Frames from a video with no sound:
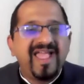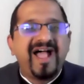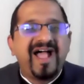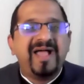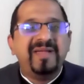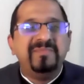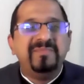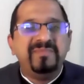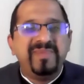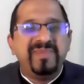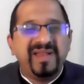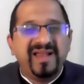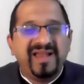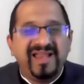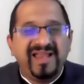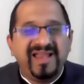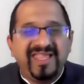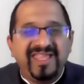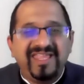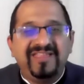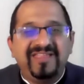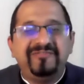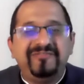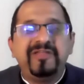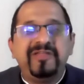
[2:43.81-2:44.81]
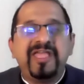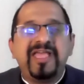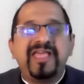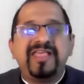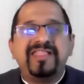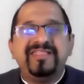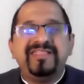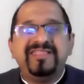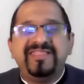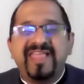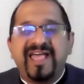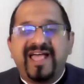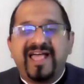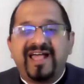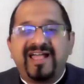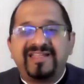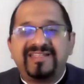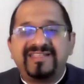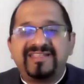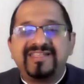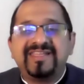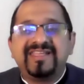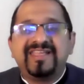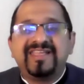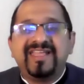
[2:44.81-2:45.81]
I believe
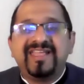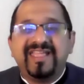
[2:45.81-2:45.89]
that